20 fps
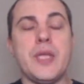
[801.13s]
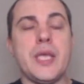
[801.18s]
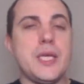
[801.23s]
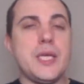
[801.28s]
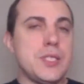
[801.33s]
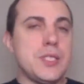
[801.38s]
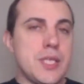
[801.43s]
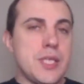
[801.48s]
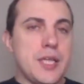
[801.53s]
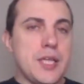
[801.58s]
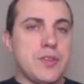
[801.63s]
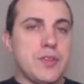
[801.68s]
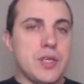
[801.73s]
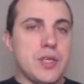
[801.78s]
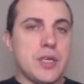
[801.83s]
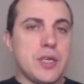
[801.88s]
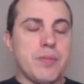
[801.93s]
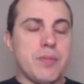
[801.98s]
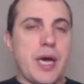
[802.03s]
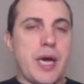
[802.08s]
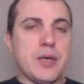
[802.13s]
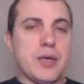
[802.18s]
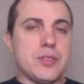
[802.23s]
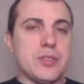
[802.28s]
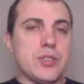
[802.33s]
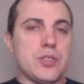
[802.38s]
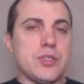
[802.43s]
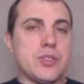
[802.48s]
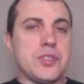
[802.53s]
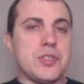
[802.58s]
Instead, think
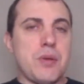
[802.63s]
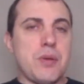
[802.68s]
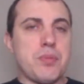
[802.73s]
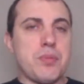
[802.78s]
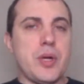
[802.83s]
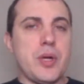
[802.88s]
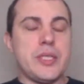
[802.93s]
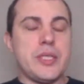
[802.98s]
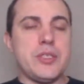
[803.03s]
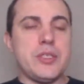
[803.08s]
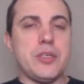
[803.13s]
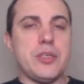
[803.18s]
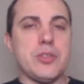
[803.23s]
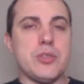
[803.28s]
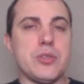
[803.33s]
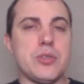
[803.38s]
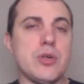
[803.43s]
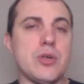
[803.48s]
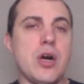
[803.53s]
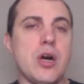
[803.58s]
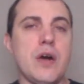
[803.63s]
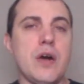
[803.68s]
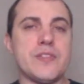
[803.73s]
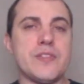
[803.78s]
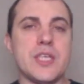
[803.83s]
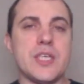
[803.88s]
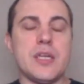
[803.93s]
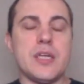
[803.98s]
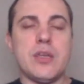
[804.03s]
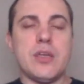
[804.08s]
about separating your
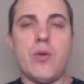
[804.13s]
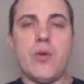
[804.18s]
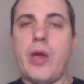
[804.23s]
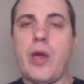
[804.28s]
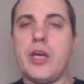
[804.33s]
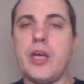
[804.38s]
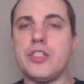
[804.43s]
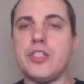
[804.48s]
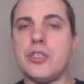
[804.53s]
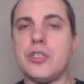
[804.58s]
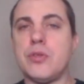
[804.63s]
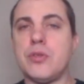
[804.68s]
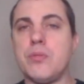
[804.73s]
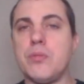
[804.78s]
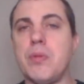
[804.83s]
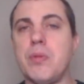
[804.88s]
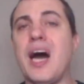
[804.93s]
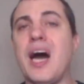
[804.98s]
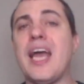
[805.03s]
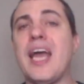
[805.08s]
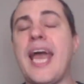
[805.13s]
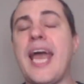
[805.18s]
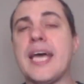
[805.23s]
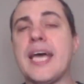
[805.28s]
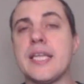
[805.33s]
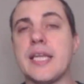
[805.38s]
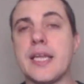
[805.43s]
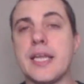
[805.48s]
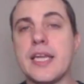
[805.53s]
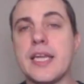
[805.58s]
offsite location by
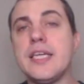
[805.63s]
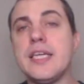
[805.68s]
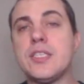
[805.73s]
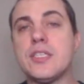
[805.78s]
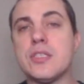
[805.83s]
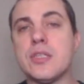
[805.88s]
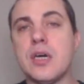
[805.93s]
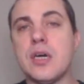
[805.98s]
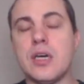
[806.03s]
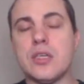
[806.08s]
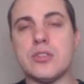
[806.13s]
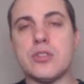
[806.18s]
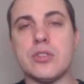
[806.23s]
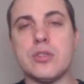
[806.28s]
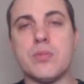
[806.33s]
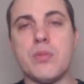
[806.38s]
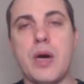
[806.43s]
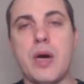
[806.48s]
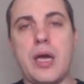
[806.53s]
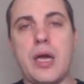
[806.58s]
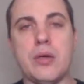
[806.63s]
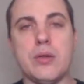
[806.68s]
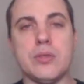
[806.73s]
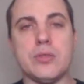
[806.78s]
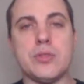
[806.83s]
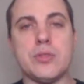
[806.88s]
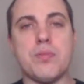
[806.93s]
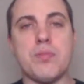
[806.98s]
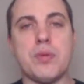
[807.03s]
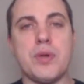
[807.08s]
at least 100
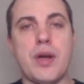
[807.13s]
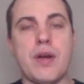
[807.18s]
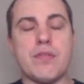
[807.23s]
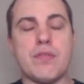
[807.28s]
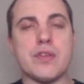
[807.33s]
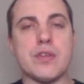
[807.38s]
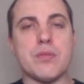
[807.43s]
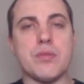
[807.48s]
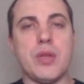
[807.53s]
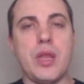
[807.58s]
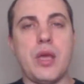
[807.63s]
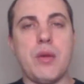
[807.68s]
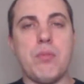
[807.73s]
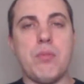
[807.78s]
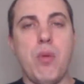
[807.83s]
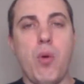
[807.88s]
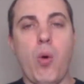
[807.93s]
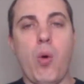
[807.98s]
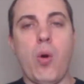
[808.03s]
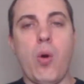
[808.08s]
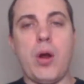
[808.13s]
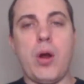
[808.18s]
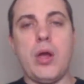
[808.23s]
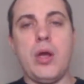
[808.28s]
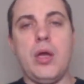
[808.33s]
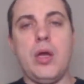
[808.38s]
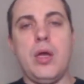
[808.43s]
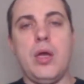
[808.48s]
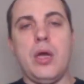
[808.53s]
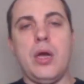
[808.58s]
miles, preferably
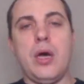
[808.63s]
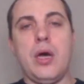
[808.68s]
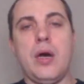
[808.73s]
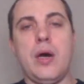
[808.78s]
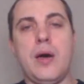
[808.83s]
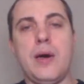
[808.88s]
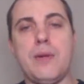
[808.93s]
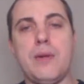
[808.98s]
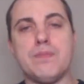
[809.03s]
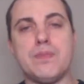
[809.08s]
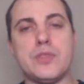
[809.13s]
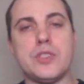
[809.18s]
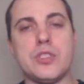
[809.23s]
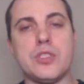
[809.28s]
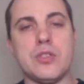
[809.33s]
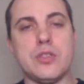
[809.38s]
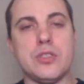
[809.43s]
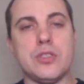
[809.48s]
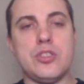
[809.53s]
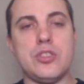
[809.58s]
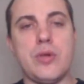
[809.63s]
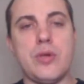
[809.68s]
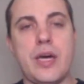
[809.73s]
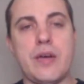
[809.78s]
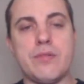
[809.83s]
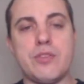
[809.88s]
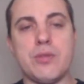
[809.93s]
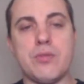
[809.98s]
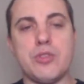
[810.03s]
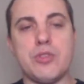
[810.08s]
more, so that you
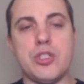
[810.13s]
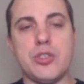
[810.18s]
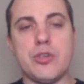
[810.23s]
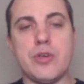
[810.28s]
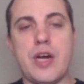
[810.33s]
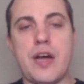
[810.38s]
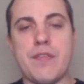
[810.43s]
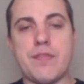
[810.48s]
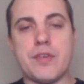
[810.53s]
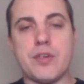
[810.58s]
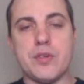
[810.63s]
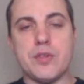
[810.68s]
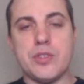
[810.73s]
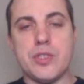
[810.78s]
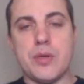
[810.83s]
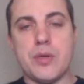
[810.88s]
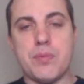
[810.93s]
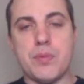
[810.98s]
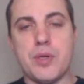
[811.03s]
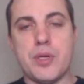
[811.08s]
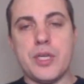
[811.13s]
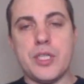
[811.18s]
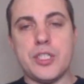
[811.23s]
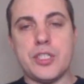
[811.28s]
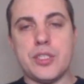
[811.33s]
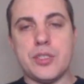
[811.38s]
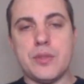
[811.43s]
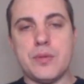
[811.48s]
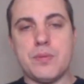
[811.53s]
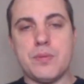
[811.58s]
have some geographical
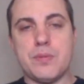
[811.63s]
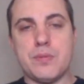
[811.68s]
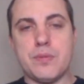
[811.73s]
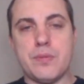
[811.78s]
separation.